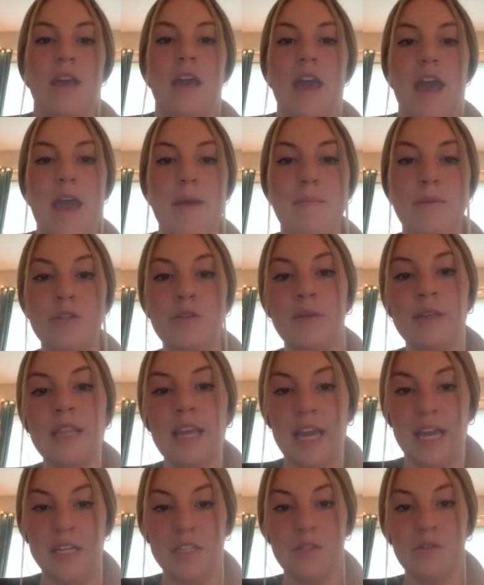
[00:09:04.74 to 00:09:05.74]
And between
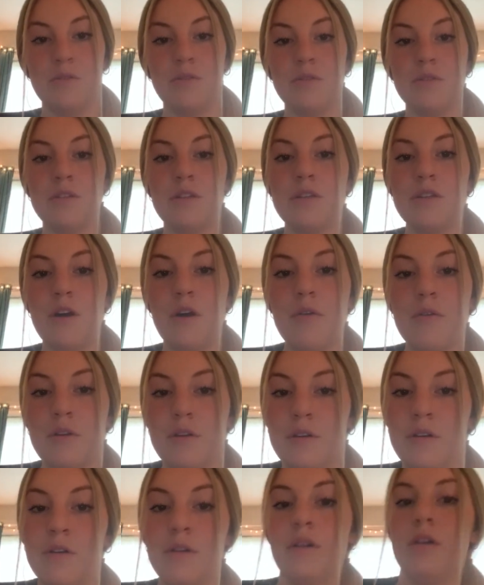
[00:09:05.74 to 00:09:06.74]
the 8 schools, the
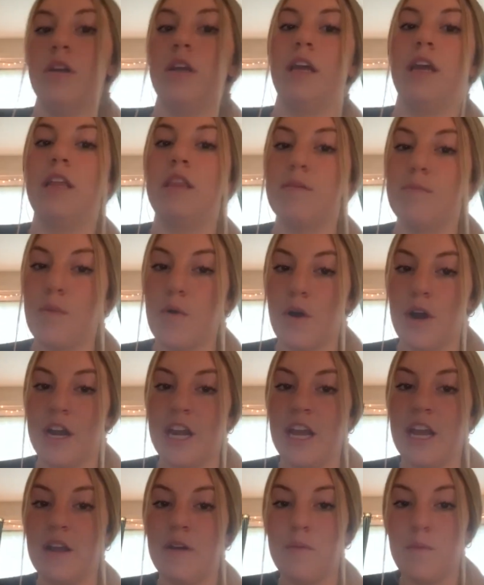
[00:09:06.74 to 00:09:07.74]
total in the
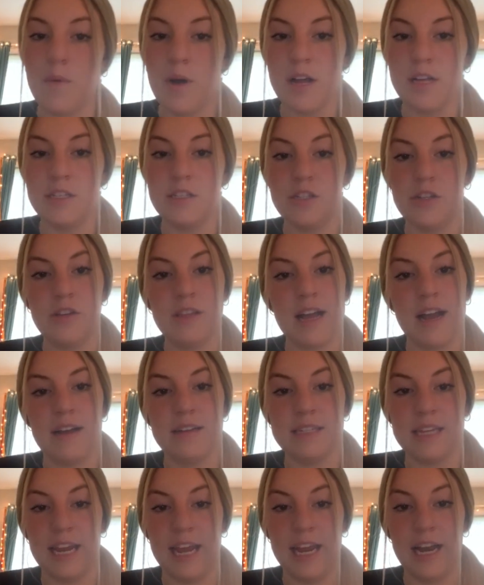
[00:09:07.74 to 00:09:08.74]
morning was
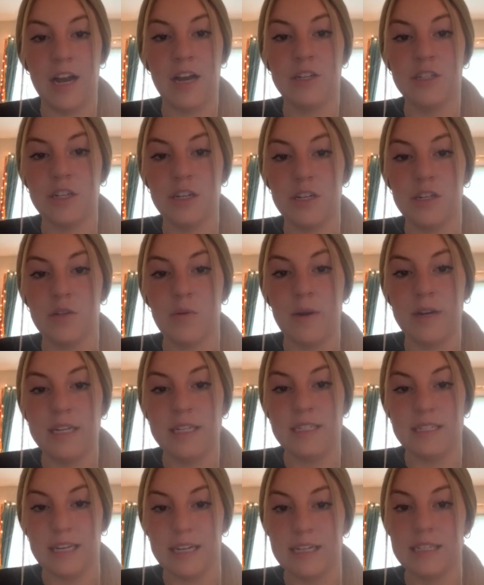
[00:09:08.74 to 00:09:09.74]

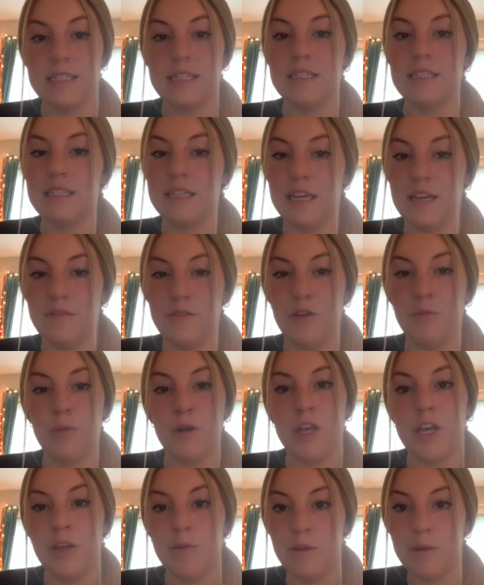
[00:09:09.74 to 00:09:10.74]
2,826 CFU per
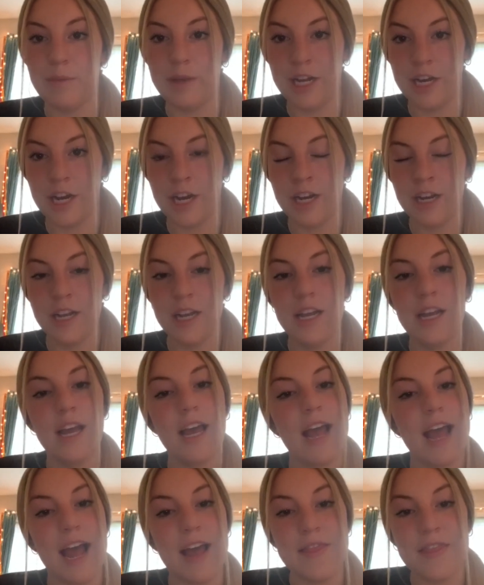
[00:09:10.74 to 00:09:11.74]
cubic meter,
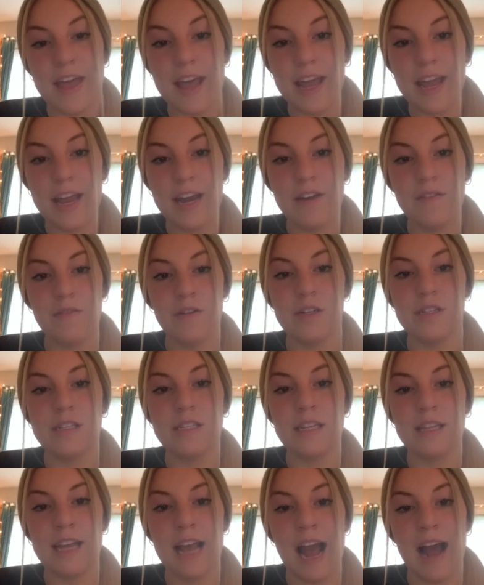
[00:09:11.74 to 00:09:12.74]
and then versus
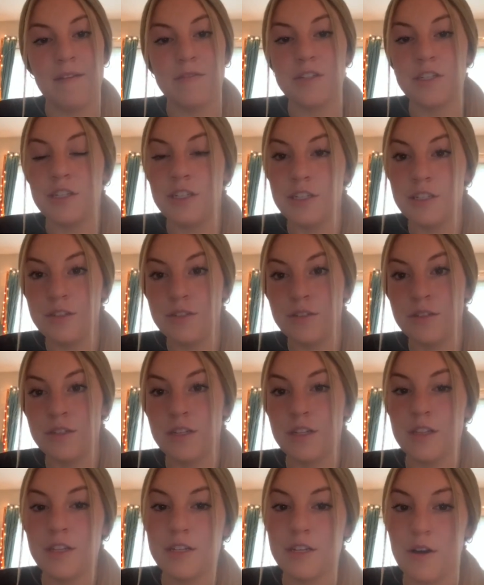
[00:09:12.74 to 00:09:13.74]
in the afternoon,
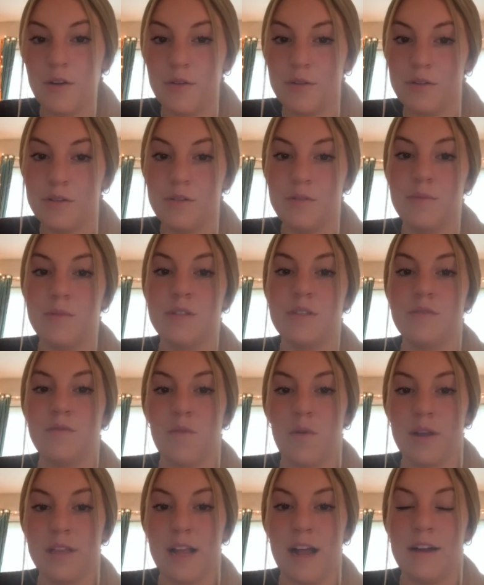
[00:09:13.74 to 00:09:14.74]
the total was
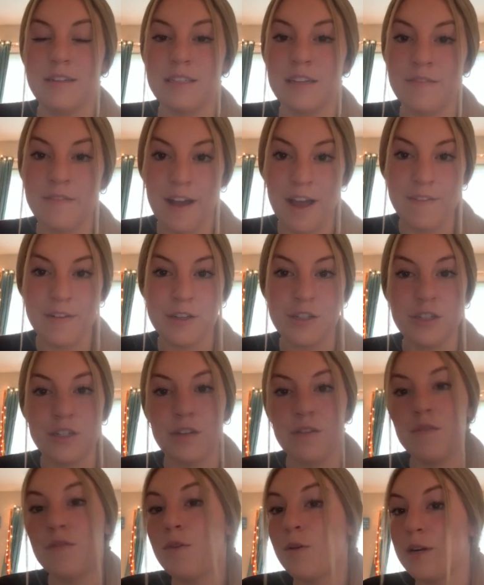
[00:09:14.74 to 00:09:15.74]

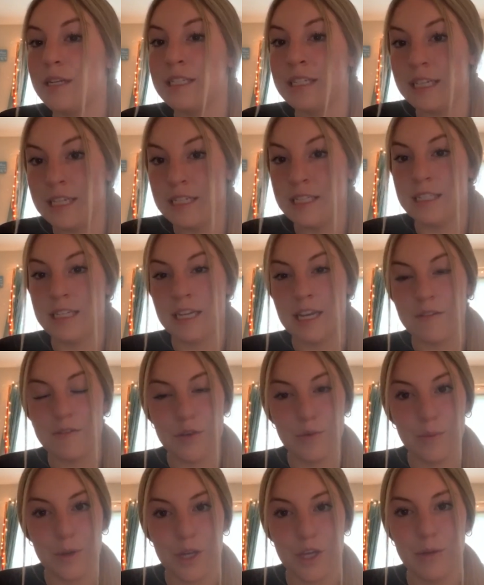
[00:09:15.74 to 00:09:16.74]
4,514
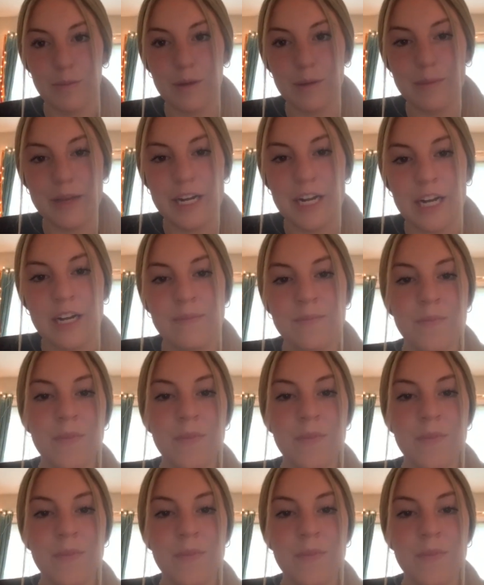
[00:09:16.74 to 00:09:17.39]
CFU per cubic meter.